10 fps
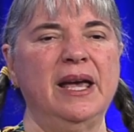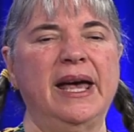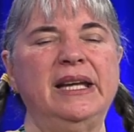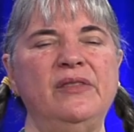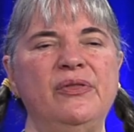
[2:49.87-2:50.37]

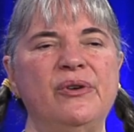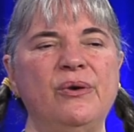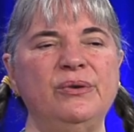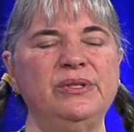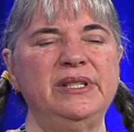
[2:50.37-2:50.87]
And in
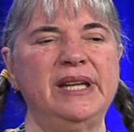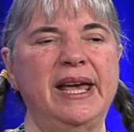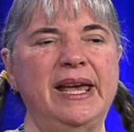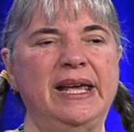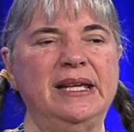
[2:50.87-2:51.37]
those
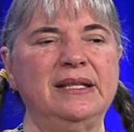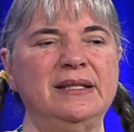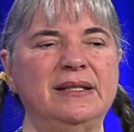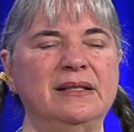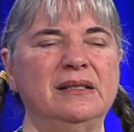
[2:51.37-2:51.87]

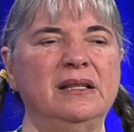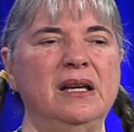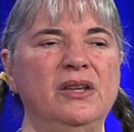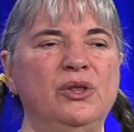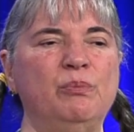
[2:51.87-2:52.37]
days,
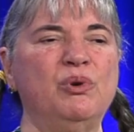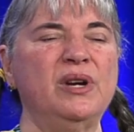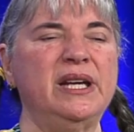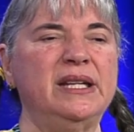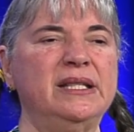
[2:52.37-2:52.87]
the
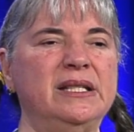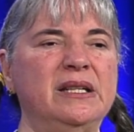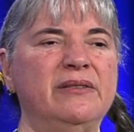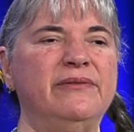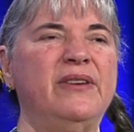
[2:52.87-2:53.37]
priest
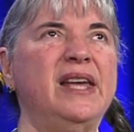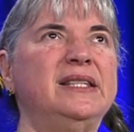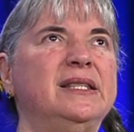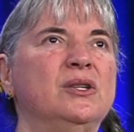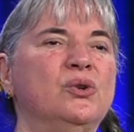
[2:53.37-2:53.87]

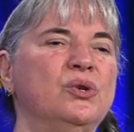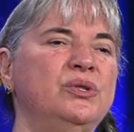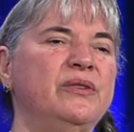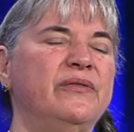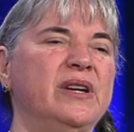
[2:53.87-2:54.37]
faced the
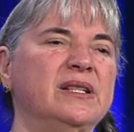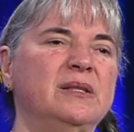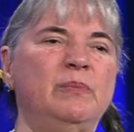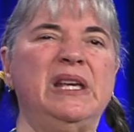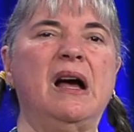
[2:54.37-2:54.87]
crucifix
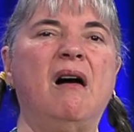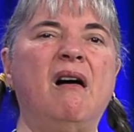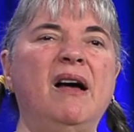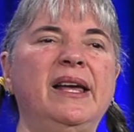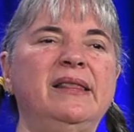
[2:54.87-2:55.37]

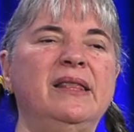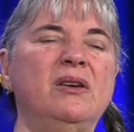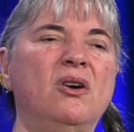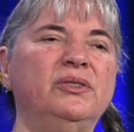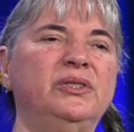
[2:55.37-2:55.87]
behind the
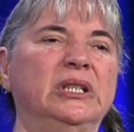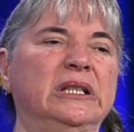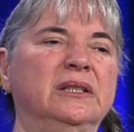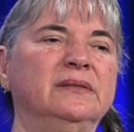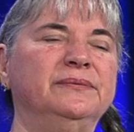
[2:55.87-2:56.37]

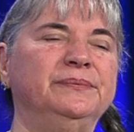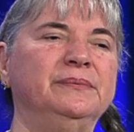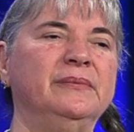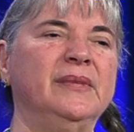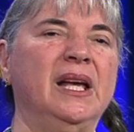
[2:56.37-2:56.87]
altar,
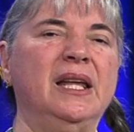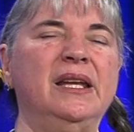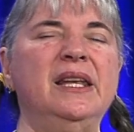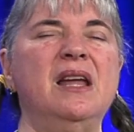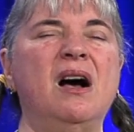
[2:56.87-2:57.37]

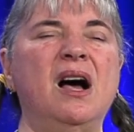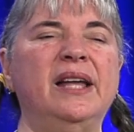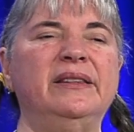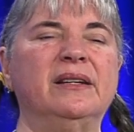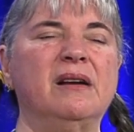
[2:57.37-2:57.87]

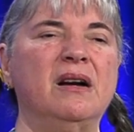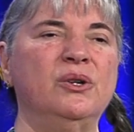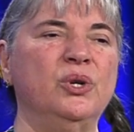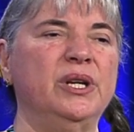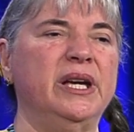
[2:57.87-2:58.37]
not the
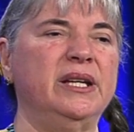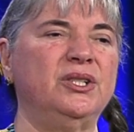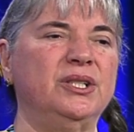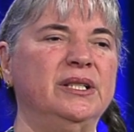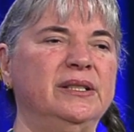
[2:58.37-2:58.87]

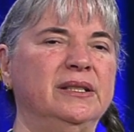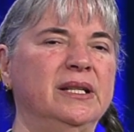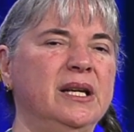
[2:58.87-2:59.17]
congregation.